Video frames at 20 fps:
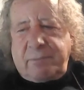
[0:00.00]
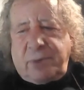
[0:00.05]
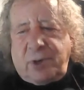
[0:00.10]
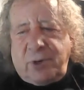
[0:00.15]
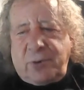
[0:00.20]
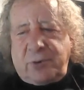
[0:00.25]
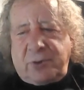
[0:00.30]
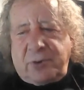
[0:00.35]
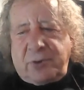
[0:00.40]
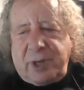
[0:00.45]

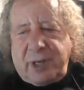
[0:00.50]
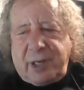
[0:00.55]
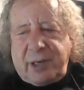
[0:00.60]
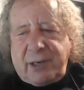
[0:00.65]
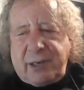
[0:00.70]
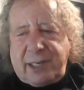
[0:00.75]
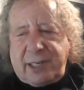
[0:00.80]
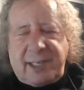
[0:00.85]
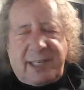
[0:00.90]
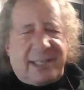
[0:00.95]
both
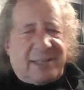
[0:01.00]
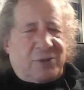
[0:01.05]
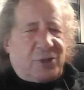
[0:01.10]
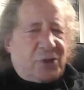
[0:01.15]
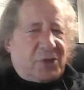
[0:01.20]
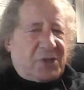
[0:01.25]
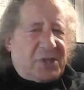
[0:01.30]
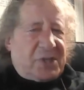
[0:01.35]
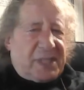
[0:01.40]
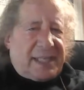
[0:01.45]
our
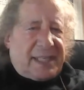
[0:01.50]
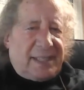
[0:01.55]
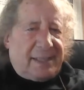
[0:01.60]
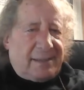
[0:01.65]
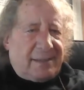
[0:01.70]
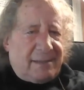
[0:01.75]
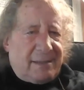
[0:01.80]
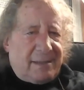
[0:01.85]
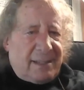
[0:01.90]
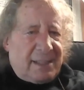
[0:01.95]
conscious sight
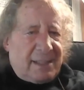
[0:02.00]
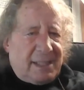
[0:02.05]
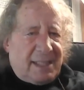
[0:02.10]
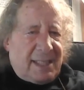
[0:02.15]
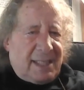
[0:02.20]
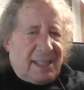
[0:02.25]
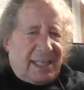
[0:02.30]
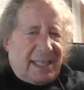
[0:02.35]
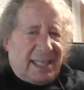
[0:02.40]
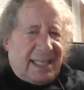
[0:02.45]

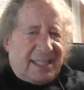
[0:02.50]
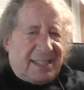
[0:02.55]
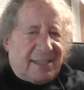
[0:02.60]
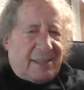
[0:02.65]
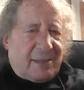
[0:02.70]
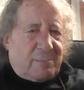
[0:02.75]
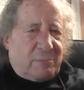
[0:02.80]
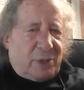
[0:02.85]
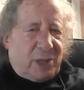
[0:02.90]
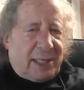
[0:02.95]
and
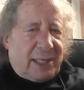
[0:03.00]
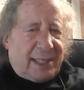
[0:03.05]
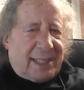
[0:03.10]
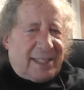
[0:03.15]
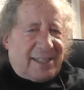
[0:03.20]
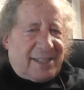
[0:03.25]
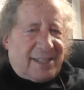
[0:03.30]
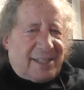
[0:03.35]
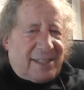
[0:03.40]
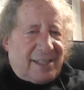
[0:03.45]
our
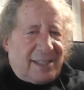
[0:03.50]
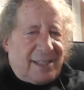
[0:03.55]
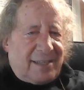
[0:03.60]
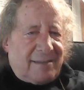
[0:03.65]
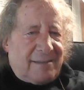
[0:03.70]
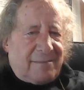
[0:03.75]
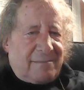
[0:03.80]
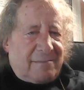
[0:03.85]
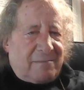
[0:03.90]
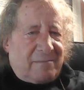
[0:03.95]
blind sight.